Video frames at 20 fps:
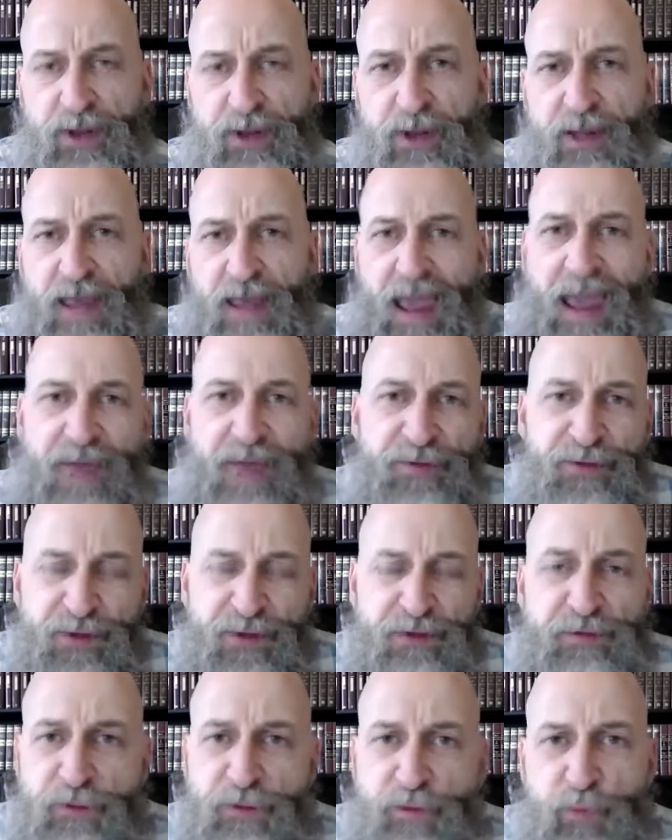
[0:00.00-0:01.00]
And this
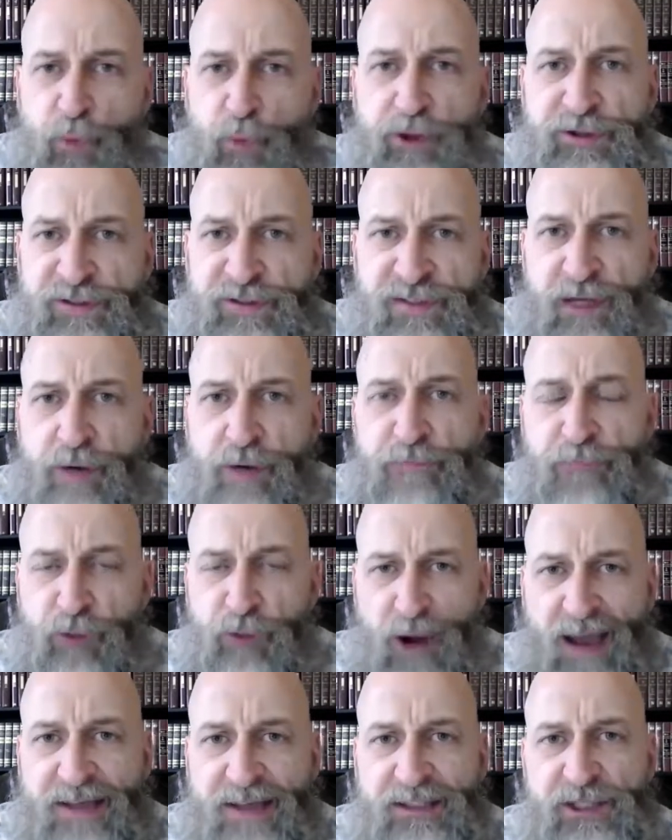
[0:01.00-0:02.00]
is where self
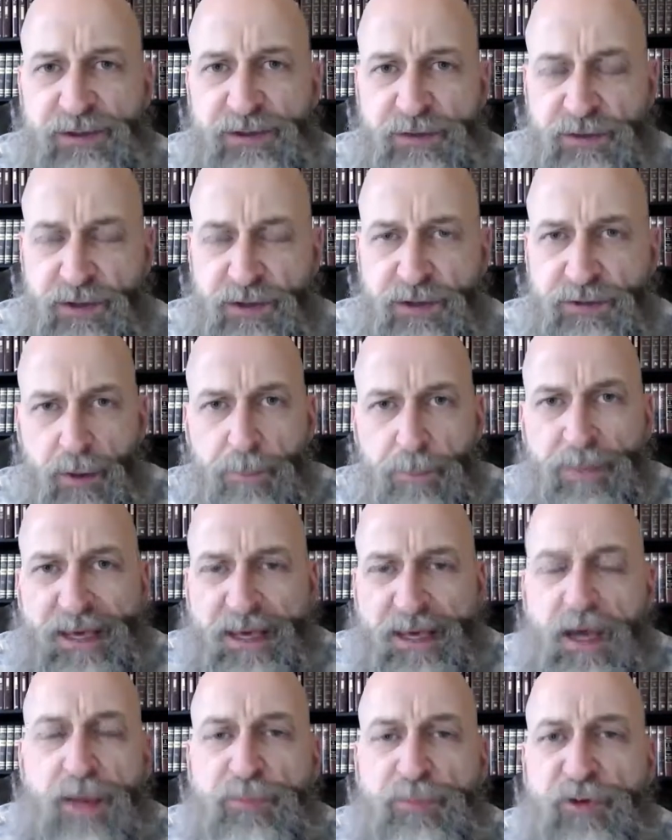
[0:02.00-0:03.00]
righteousness
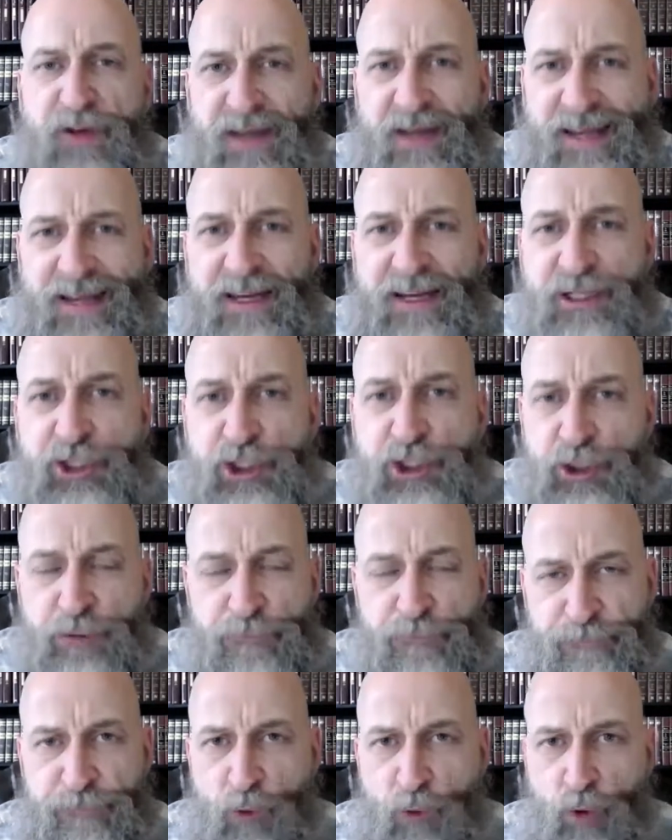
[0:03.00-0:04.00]
becomes an issue
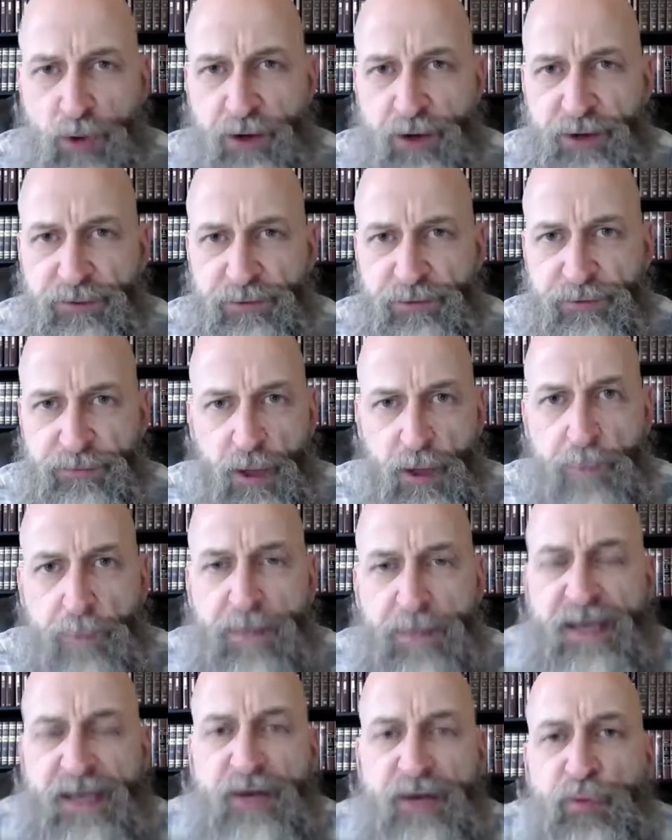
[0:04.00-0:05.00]
for us
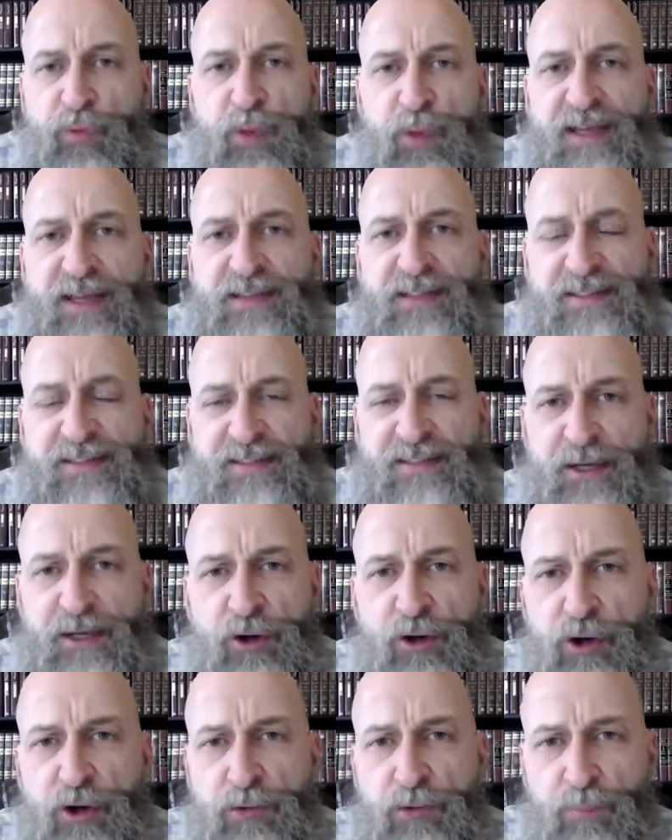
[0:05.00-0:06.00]
because we consider
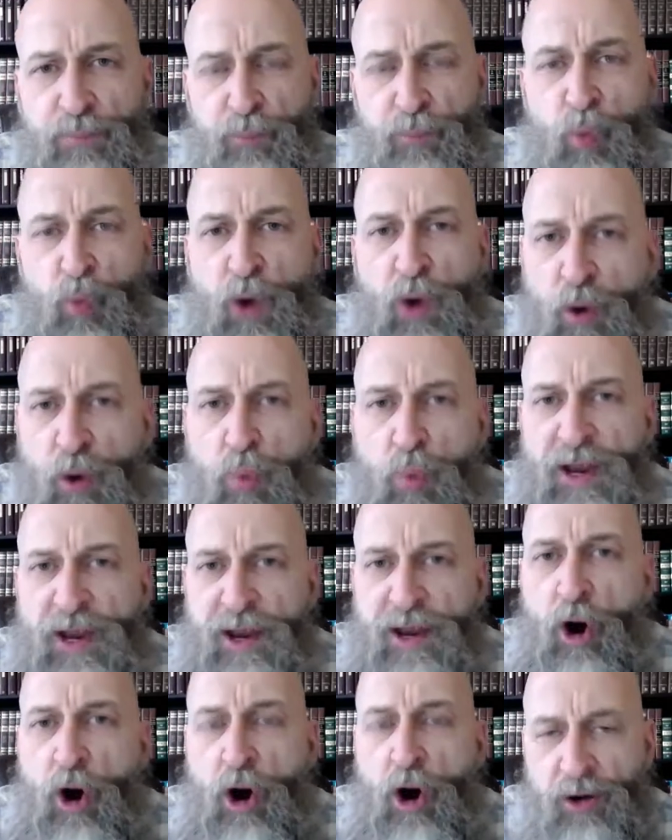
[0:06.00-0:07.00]
where we
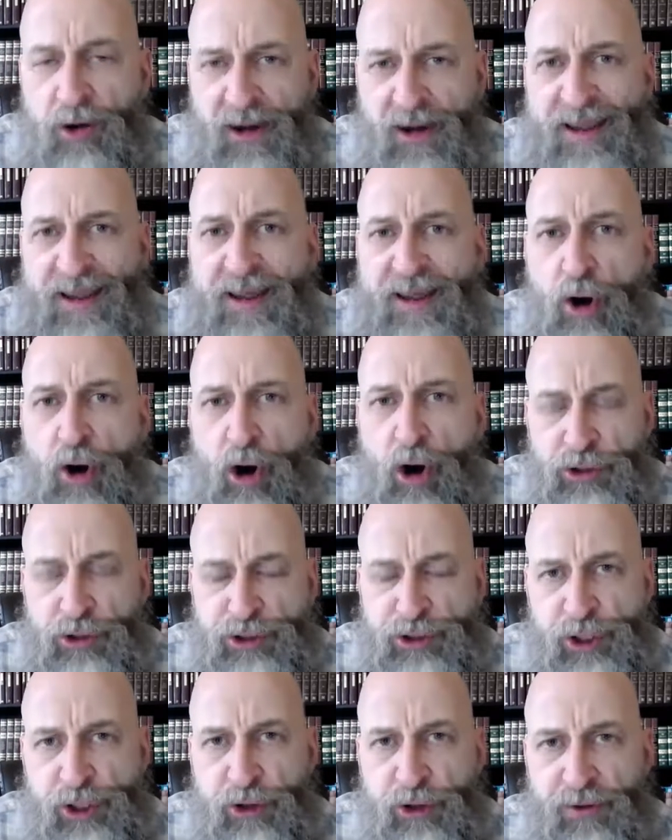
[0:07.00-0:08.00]
are in our
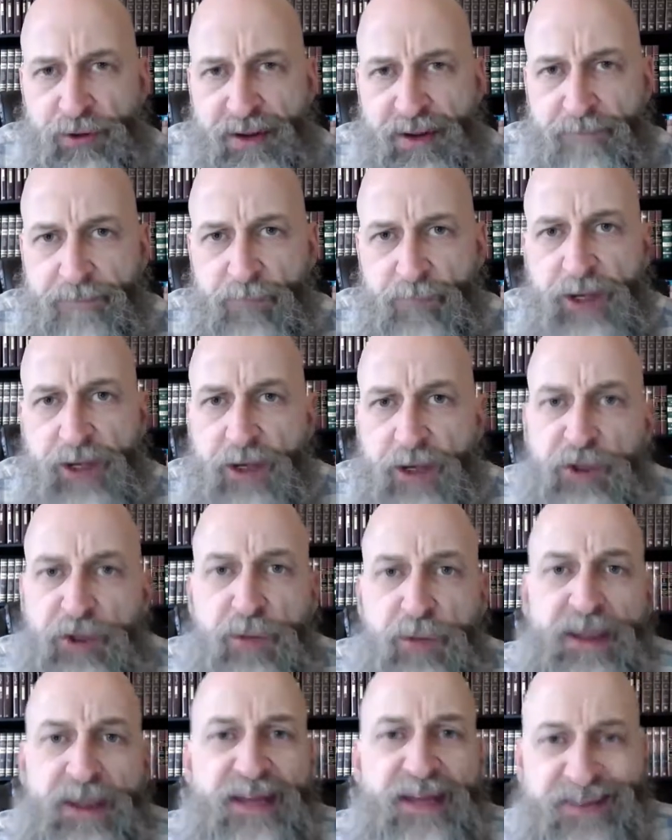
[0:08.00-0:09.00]
journey to be
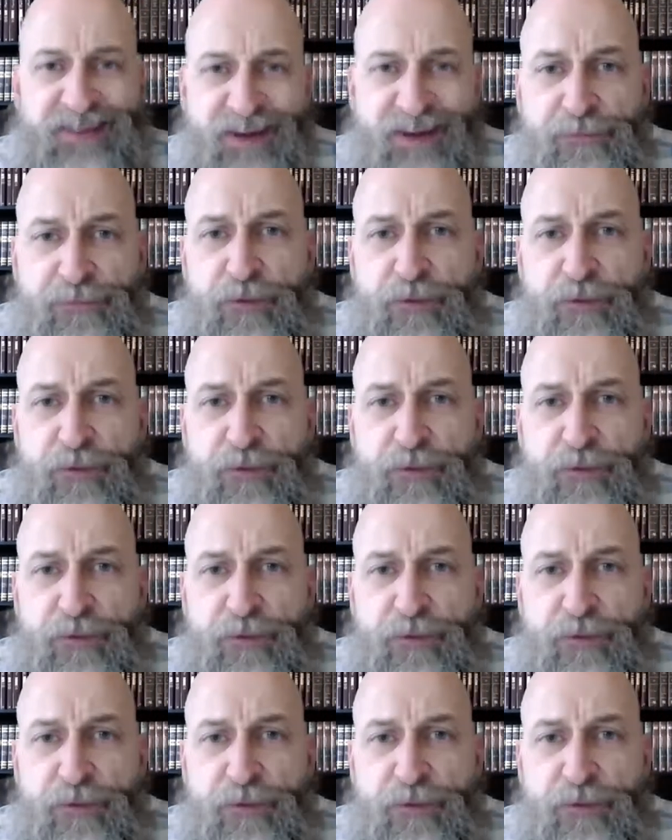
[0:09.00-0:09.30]
different